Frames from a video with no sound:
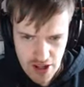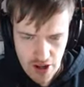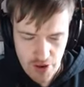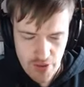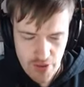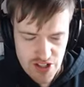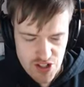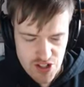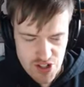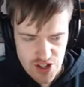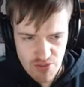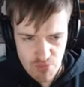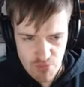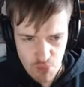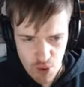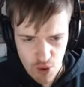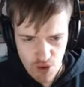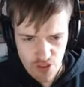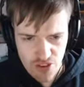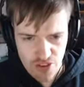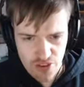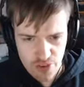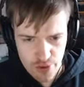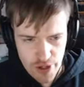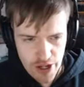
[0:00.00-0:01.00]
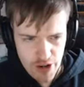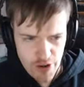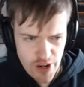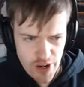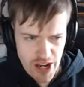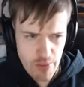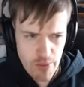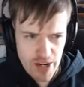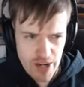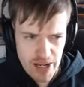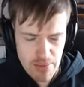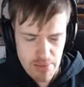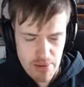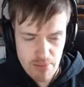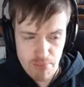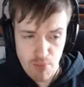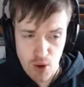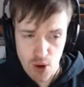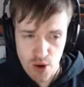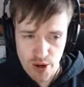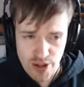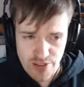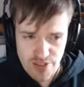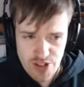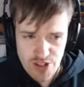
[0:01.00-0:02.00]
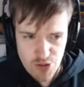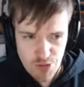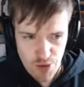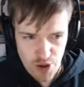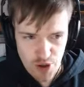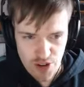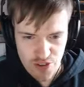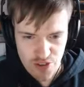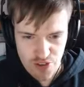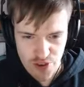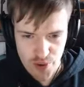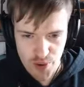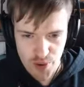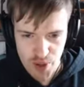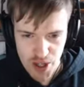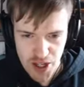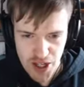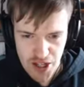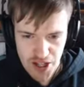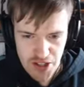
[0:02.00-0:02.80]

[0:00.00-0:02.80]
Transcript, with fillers: Oh, that's even more free. Okay, we're keeping Mark in this playthrough.